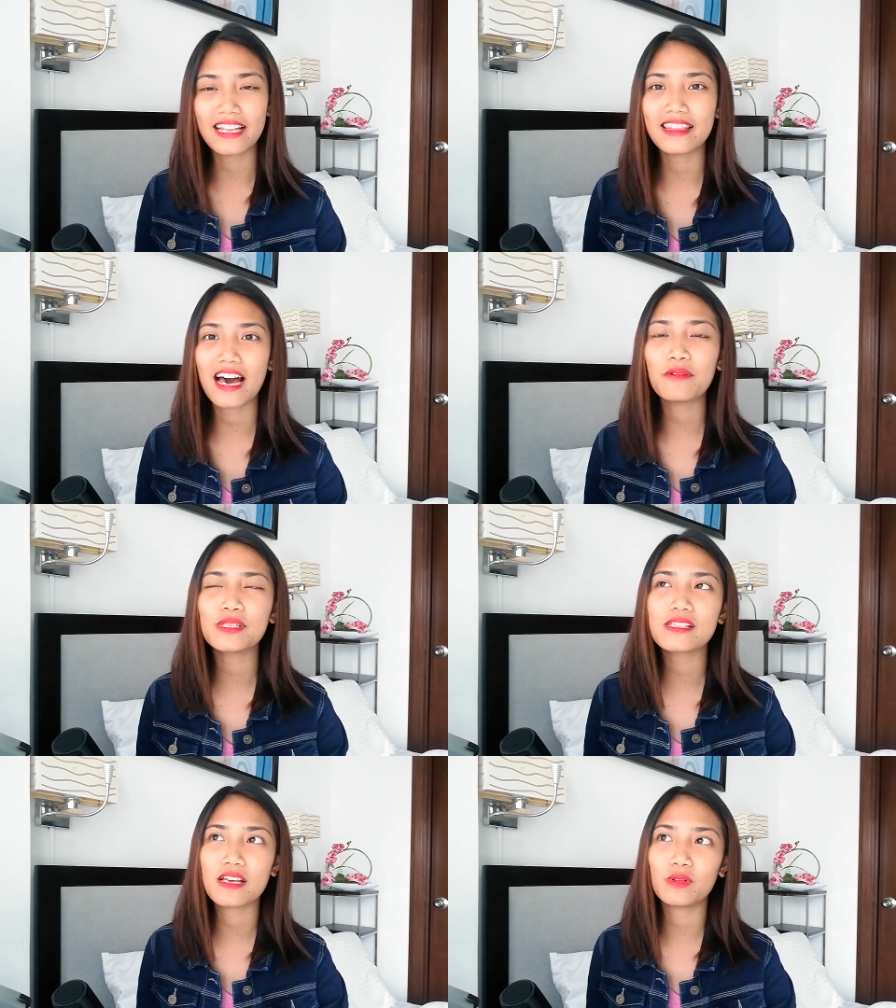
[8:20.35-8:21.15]
And that
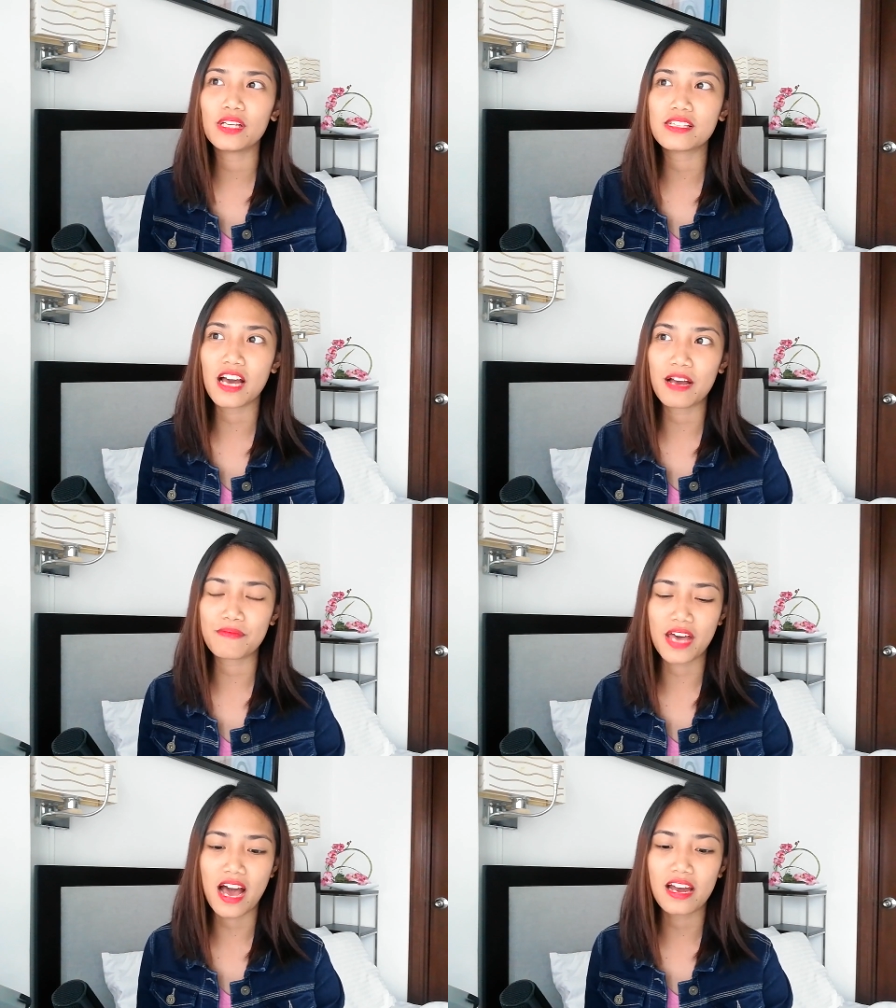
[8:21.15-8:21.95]
was the only
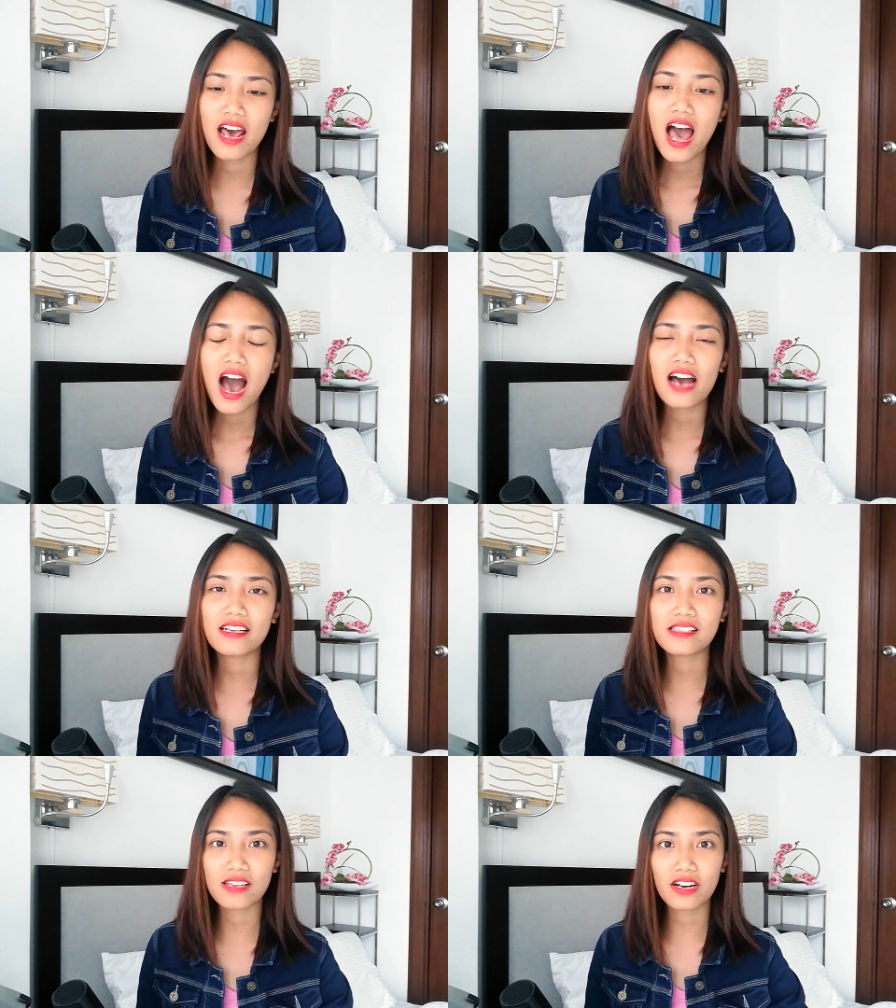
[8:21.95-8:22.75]
time that I
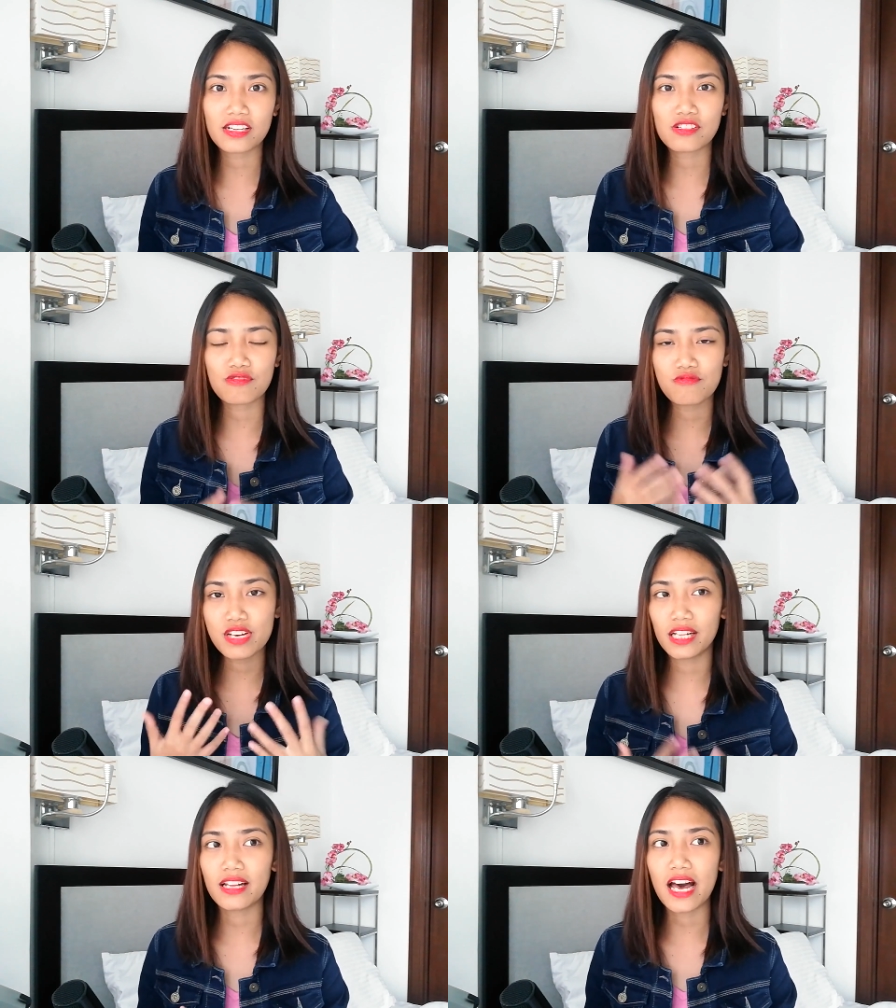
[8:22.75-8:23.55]
started to
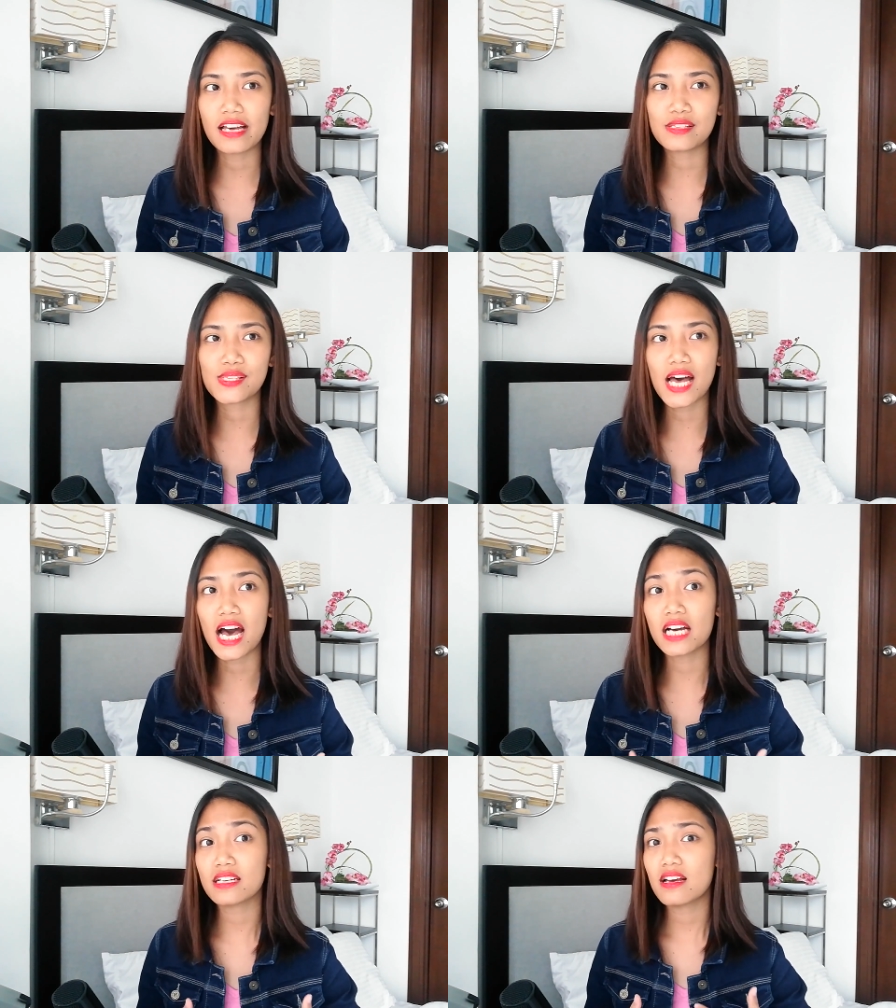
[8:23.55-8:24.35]
realize
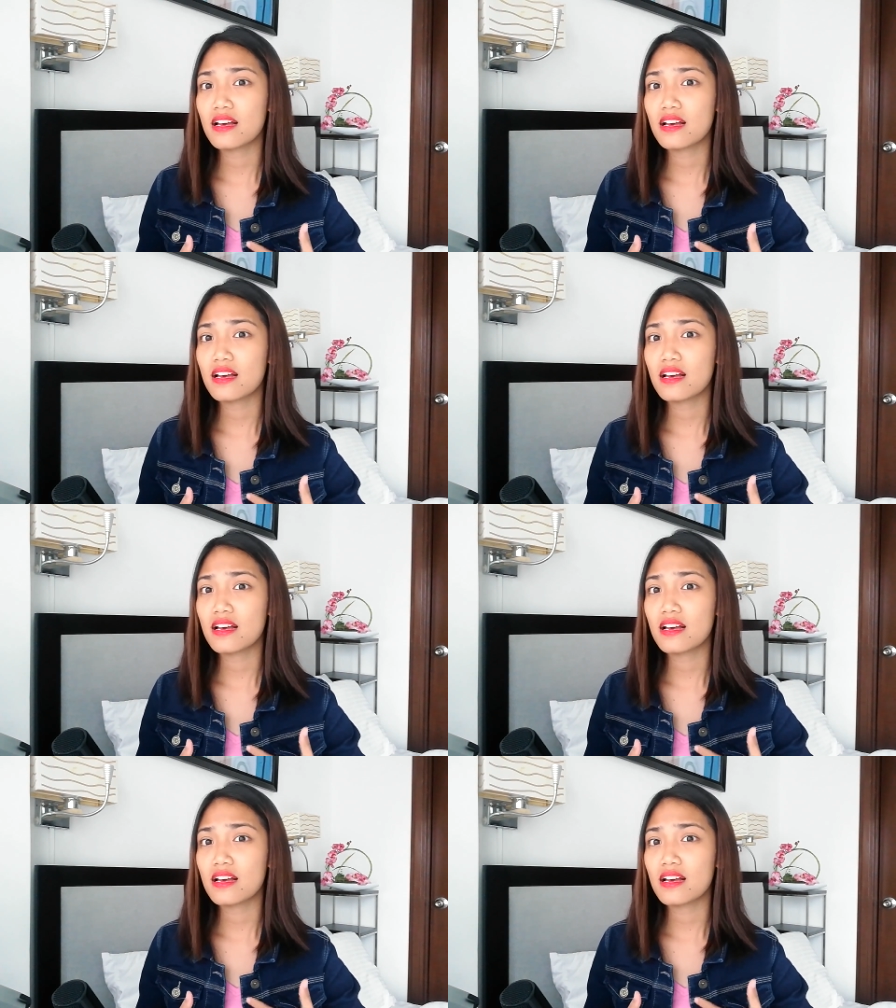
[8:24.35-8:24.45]
that